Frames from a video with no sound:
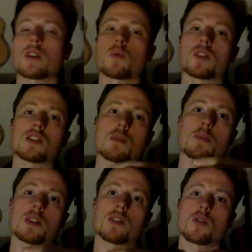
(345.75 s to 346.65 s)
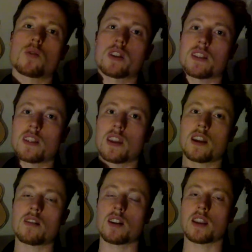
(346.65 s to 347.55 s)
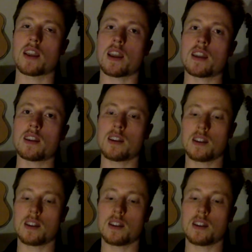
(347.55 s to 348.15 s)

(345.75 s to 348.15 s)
And once I'm plateauing there again